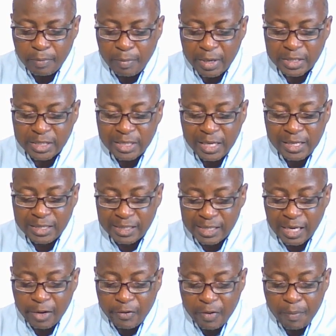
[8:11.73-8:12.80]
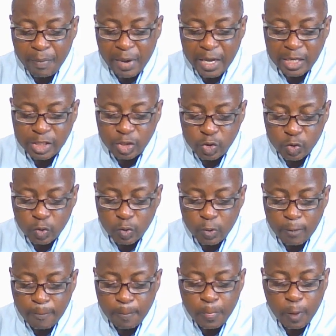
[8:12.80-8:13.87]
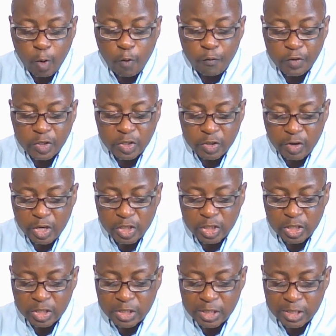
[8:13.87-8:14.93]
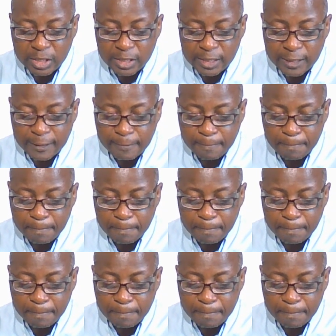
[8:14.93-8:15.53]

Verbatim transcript: but he'll still remind you of his righteousness